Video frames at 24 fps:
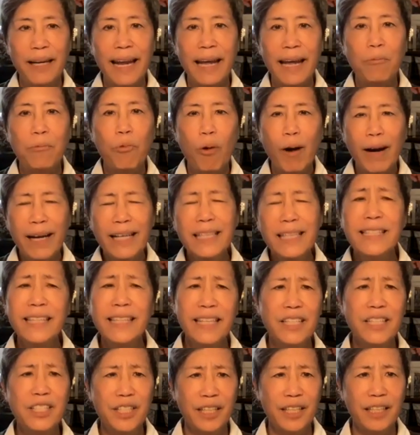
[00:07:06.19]
And Wise
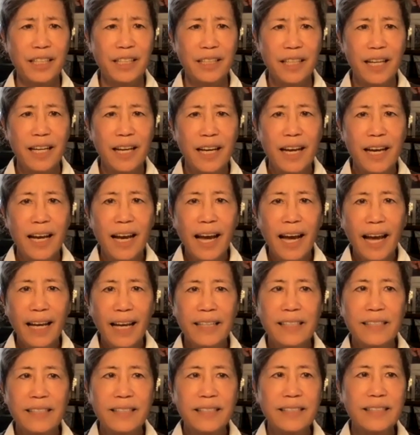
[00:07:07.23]
Agent
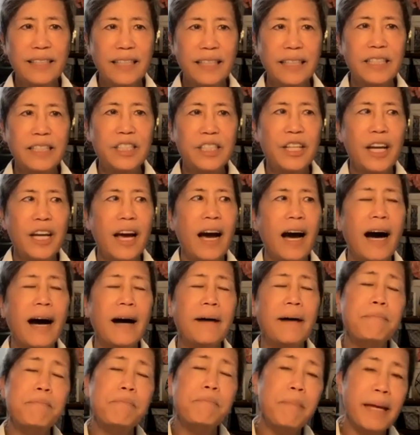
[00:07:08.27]
has such
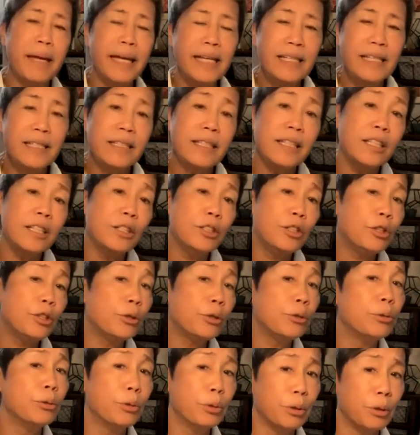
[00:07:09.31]
amazing
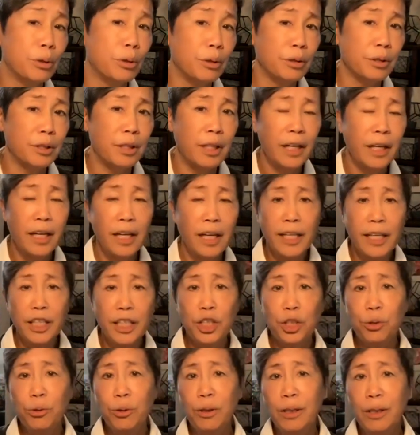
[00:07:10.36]
tools
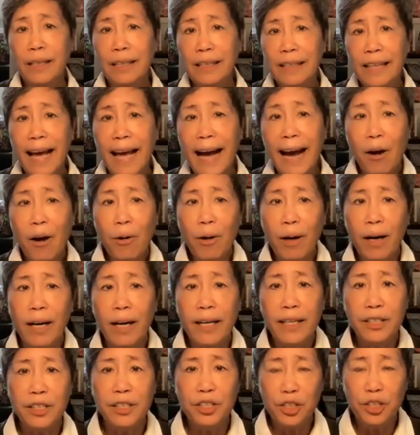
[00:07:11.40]
to allow
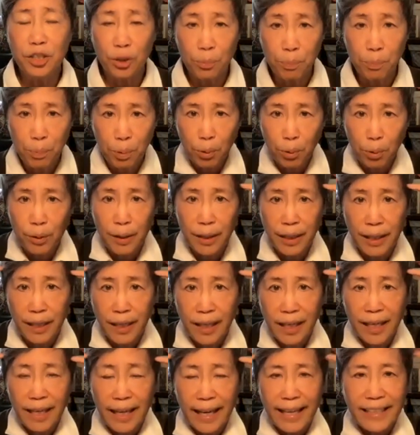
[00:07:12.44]
us to put.
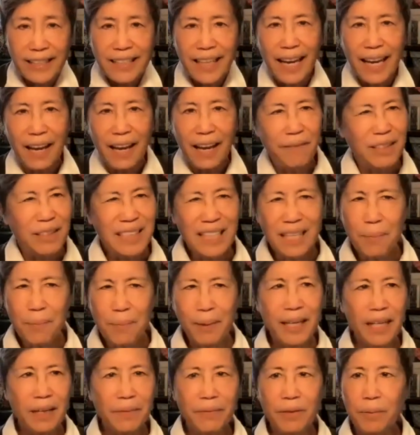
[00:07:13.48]
Has
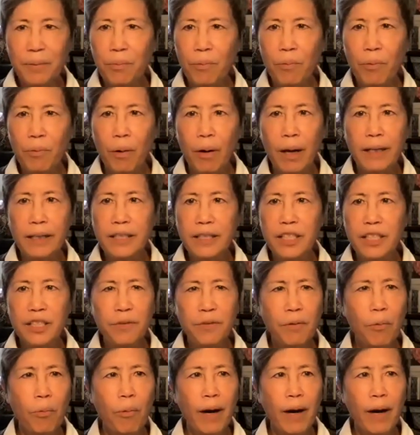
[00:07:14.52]
anybody ever? Did you
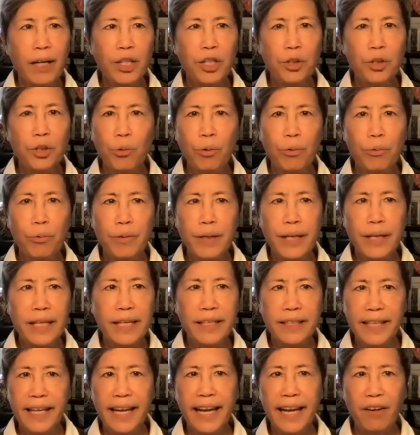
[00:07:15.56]
ever watch or read
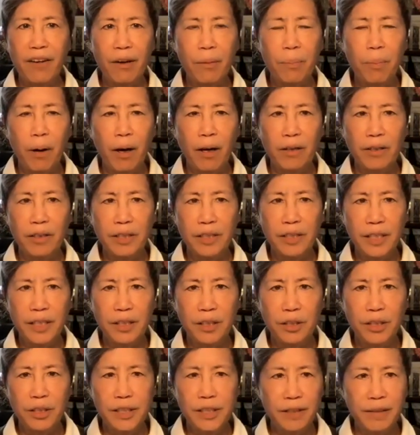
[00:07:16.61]
the Harry Potter
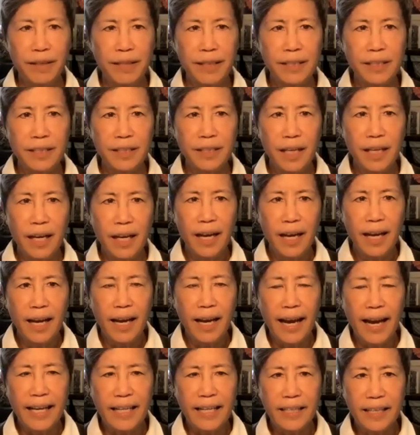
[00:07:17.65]
series?
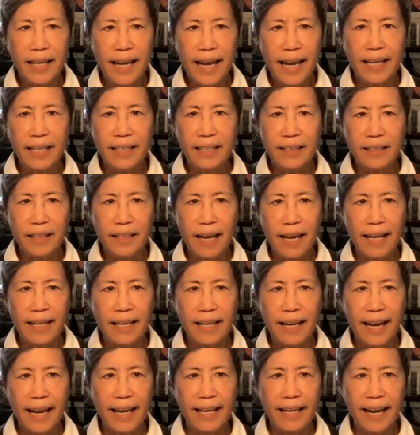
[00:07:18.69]
And
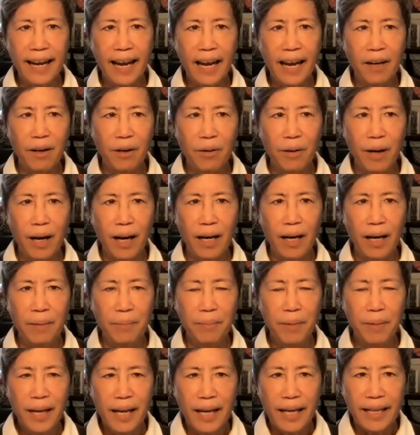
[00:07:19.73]
how
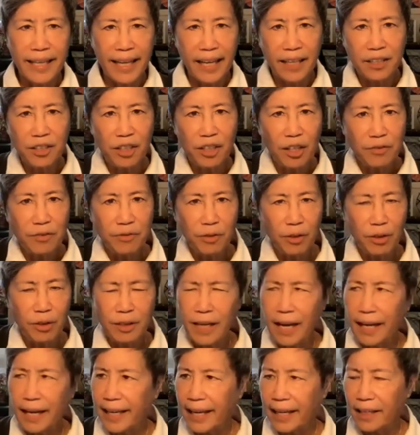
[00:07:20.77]
Gandalf, or
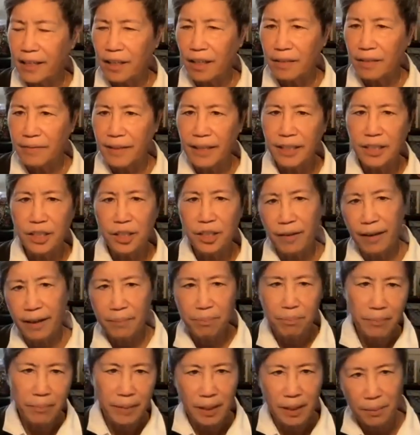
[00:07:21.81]
not Gandalf, that's, sorry,
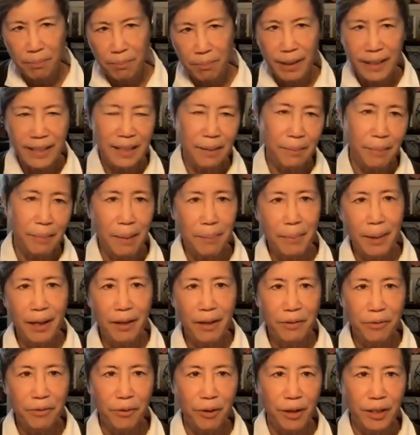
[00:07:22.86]
mixing my
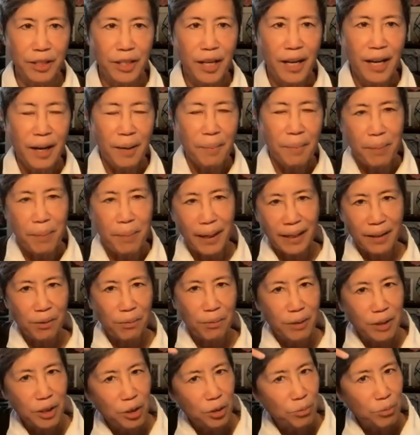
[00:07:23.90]
metaphors, but the
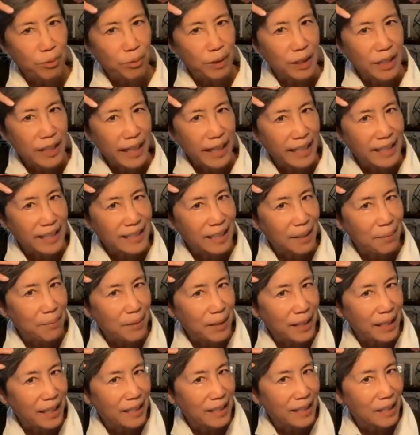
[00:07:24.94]
wizard would take
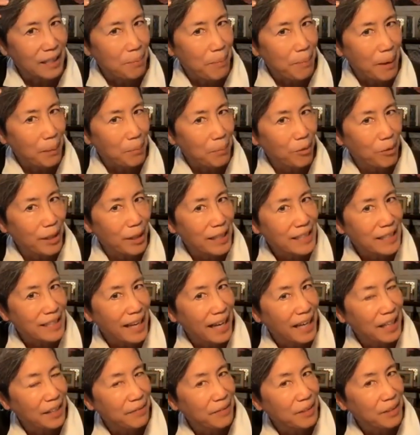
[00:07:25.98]
the memories
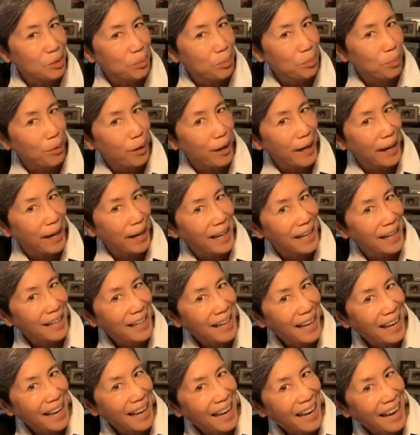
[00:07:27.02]
out of his brain
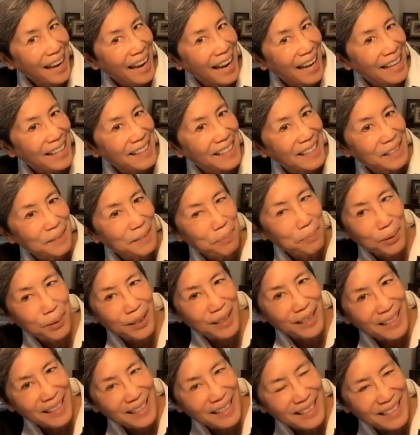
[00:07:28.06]
and then put
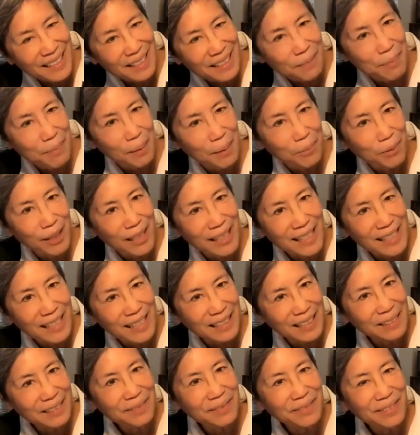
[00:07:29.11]
it into the memory
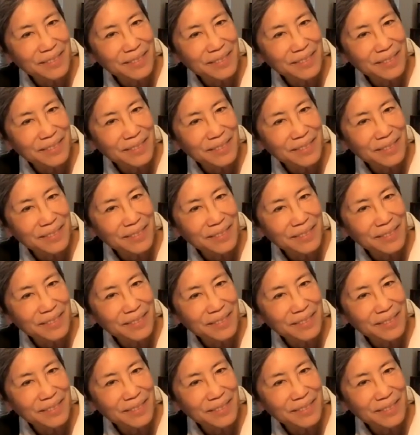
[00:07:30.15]
sieve.